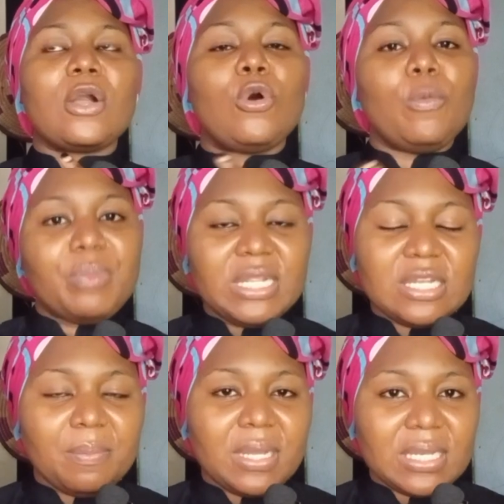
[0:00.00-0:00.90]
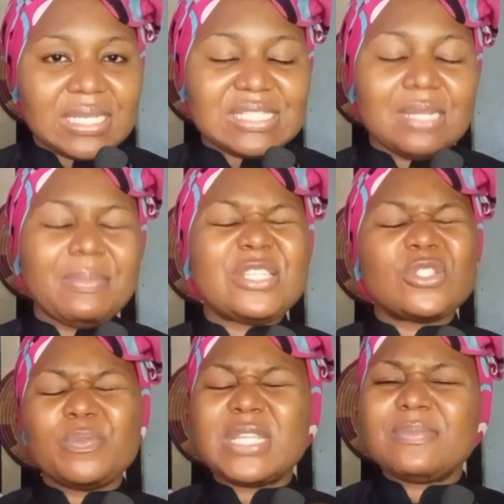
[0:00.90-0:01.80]
complaining about niacinamide,
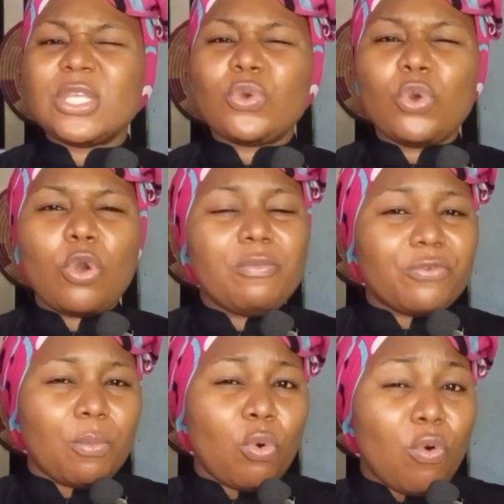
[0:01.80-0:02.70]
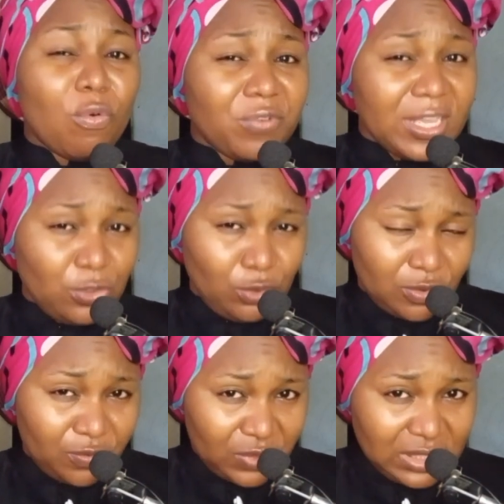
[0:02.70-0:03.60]
sometimes it could come from overuse
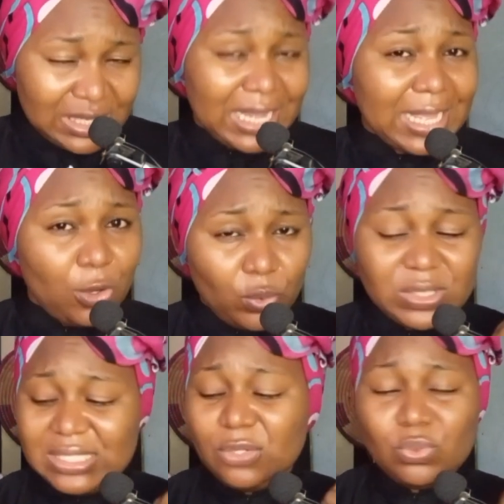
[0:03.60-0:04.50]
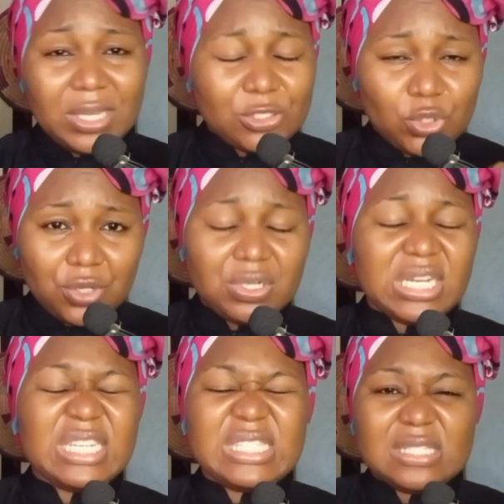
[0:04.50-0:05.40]
of it. Like I always say, look at your
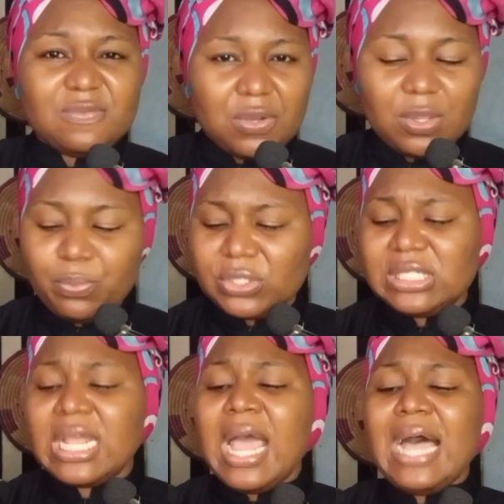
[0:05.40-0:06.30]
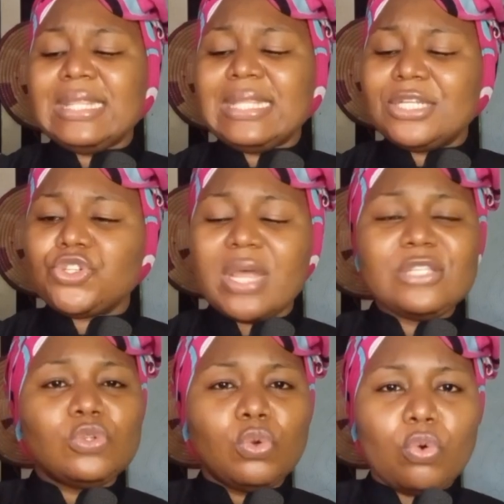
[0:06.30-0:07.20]
ingredient list, is very important. And then try
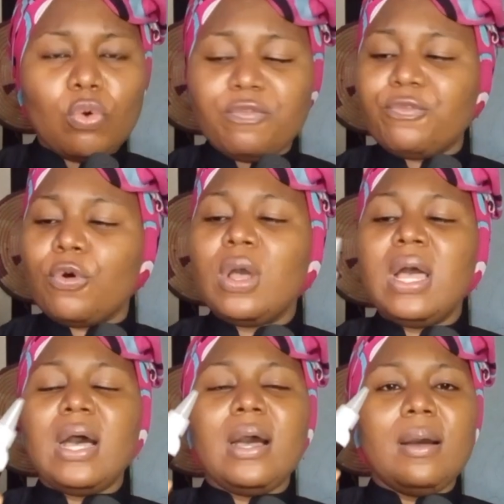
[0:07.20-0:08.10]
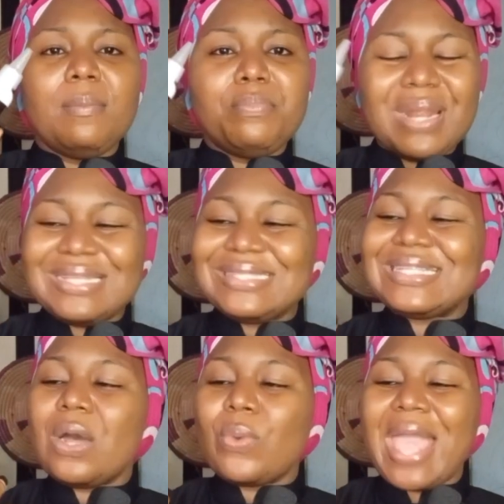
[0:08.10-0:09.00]
to go for brands
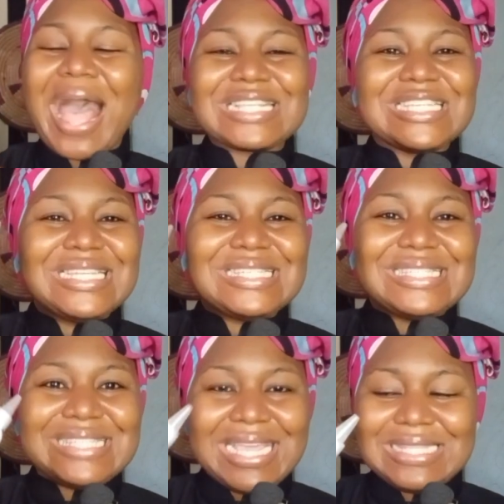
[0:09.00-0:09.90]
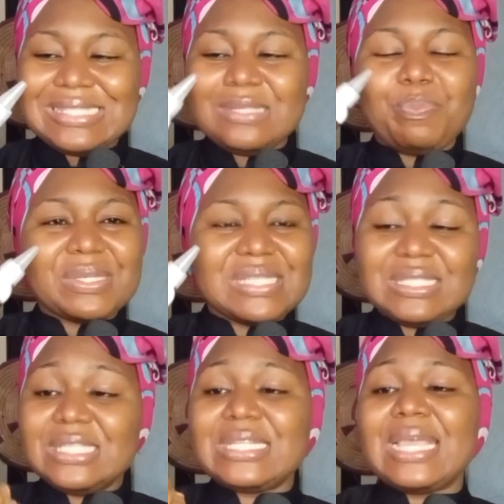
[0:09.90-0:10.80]
that will actually state the
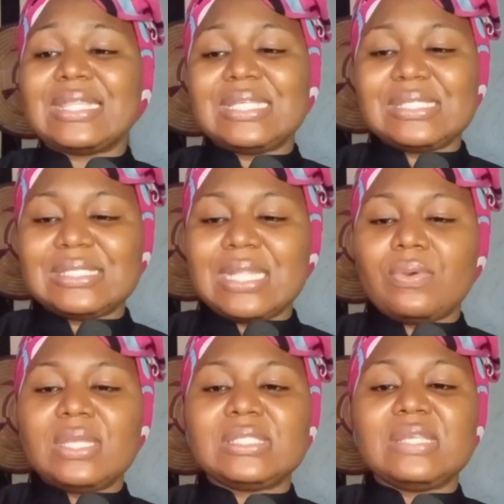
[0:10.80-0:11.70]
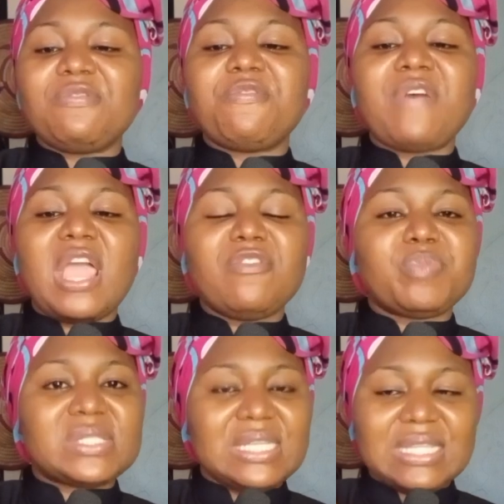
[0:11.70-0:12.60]
percentage. Like this now is a 5%
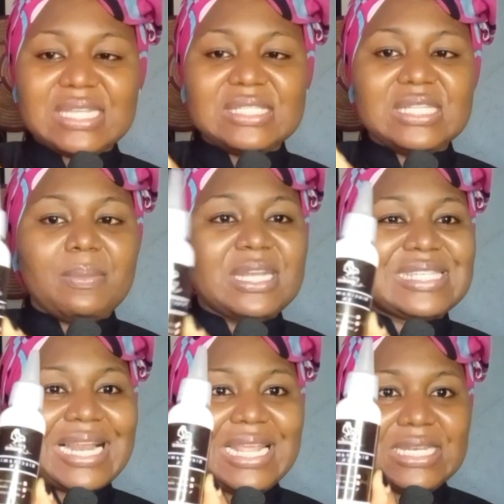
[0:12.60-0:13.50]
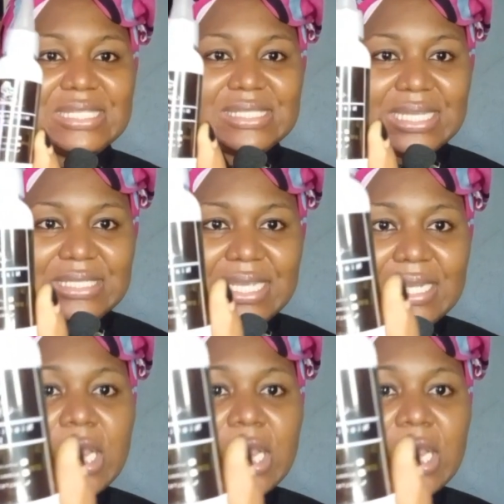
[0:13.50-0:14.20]
niacinamide. It's clearly stated